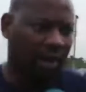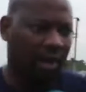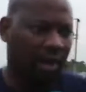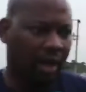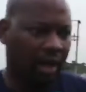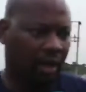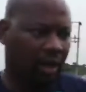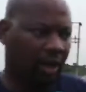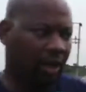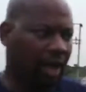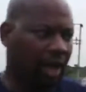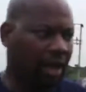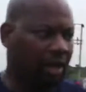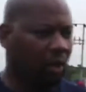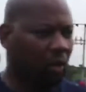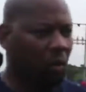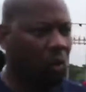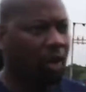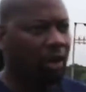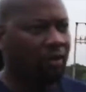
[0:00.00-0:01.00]
from
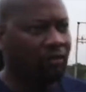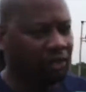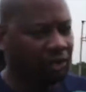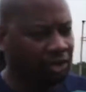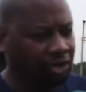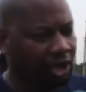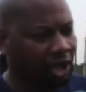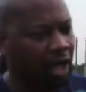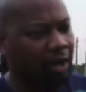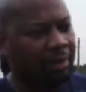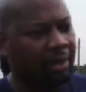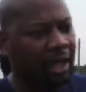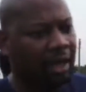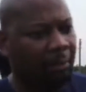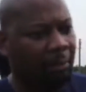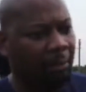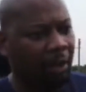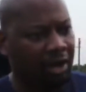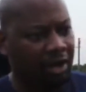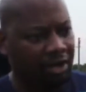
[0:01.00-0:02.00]
Nogo in
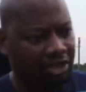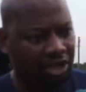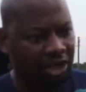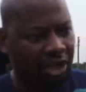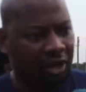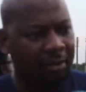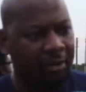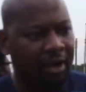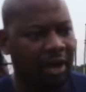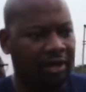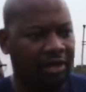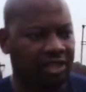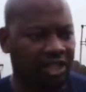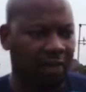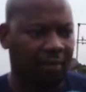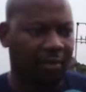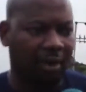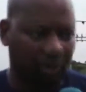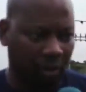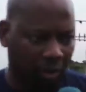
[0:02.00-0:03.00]
Dunukofia local
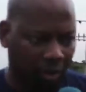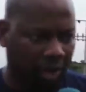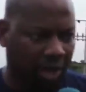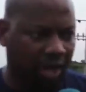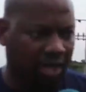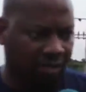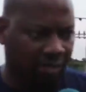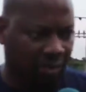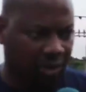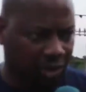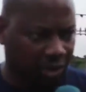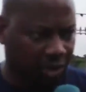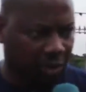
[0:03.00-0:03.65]
government area of